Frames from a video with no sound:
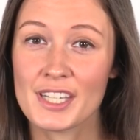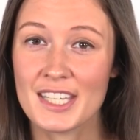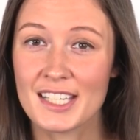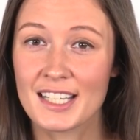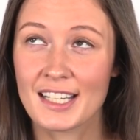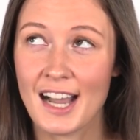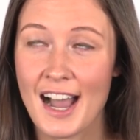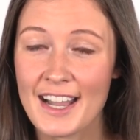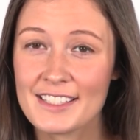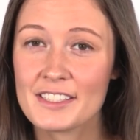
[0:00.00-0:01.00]
he
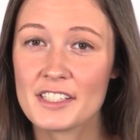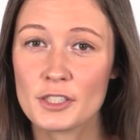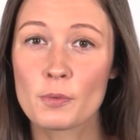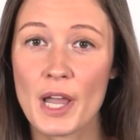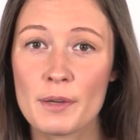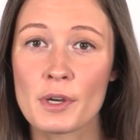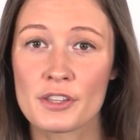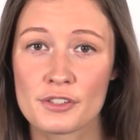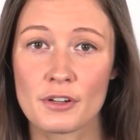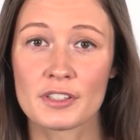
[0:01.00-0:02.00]
kind of did away
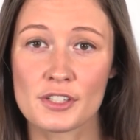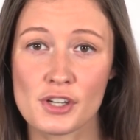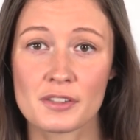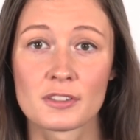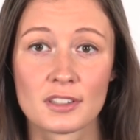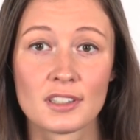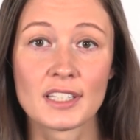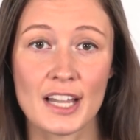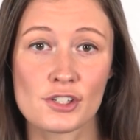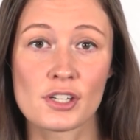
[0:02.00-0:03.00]
with during the general
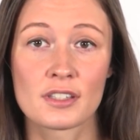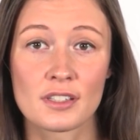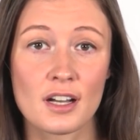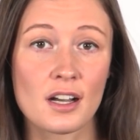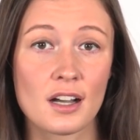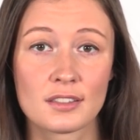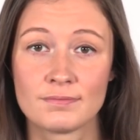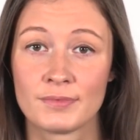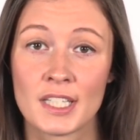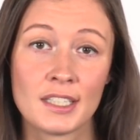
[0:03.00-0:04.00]
election. Uh,
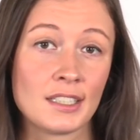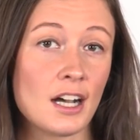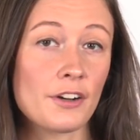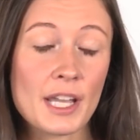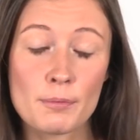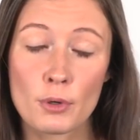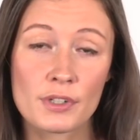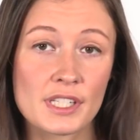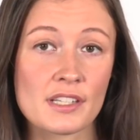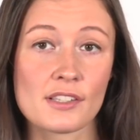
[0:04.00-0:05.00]
I'll get
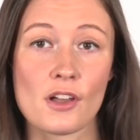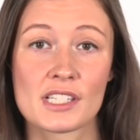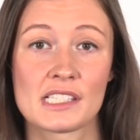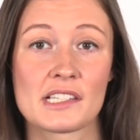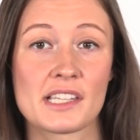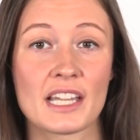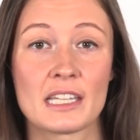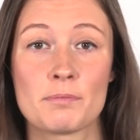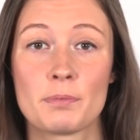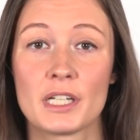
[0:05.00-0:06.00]
more into his loss in a
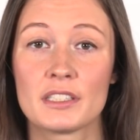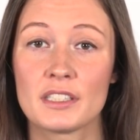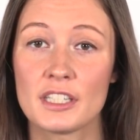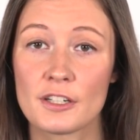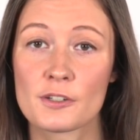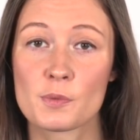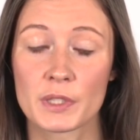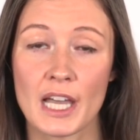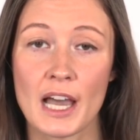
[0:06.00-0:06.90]
second, but here's what